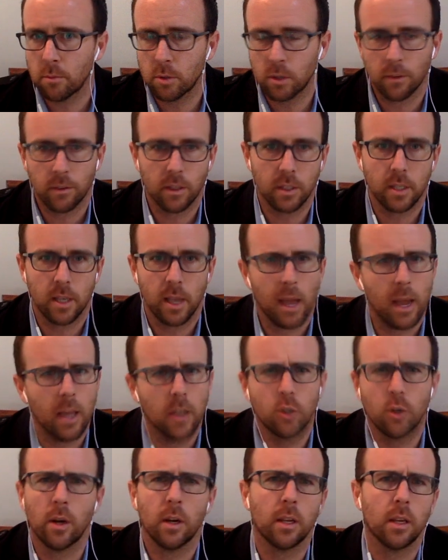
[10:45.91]
So if they say, hey,
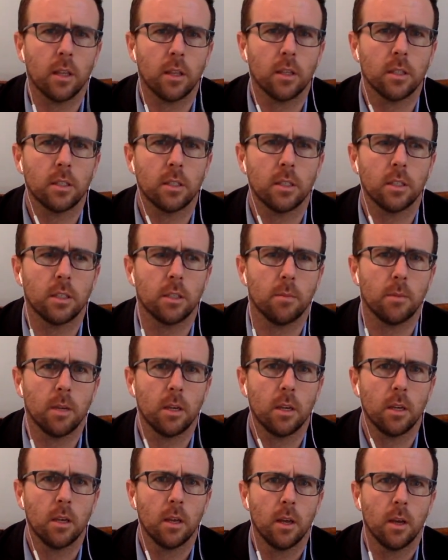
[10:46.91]
try to get this into
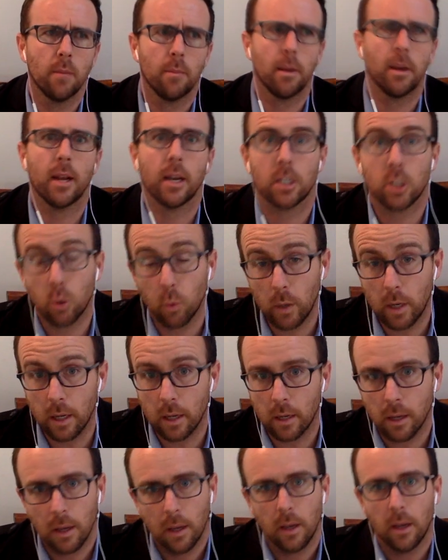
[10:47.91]
me by next
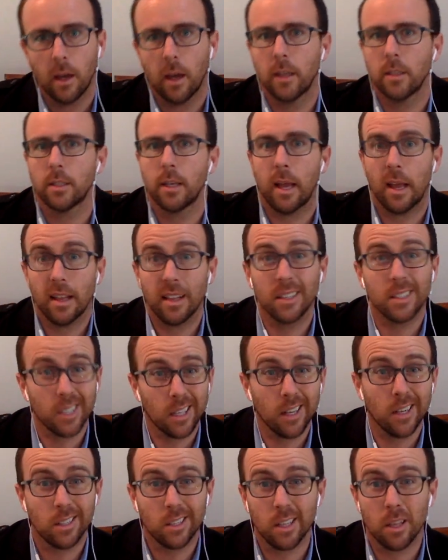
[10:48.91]
week, I say, hey, let's
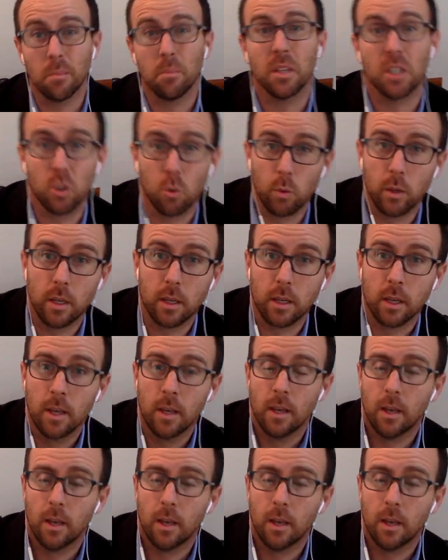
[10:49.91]
get it to them this week.